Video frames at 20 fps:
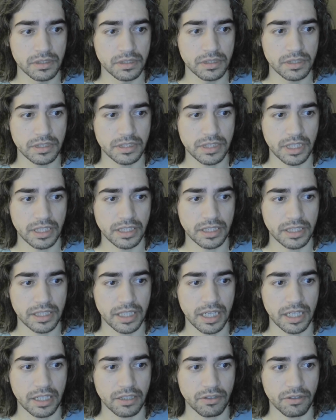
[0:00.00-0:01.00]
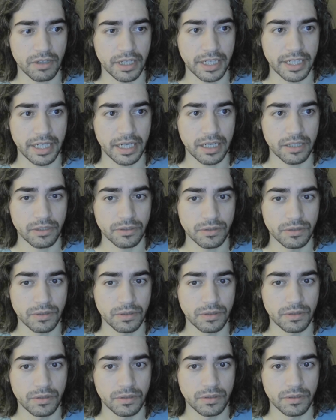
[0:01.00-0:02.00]
So that kind of grayed out.
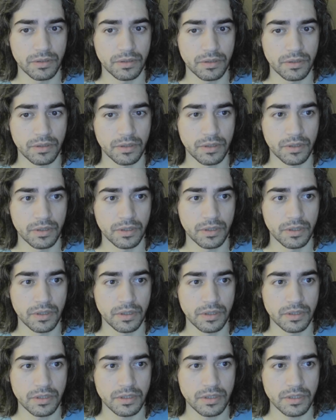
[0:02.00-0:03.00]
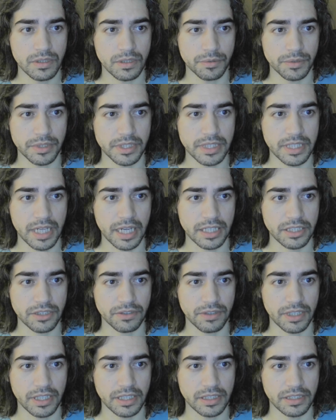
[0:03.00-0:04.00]
So we
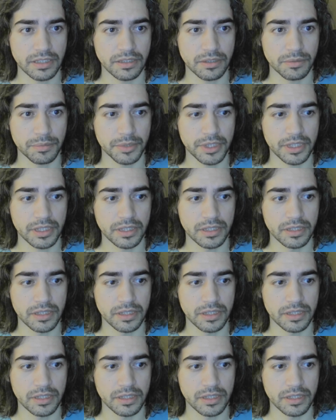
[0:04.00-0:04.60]
saturate a little bit.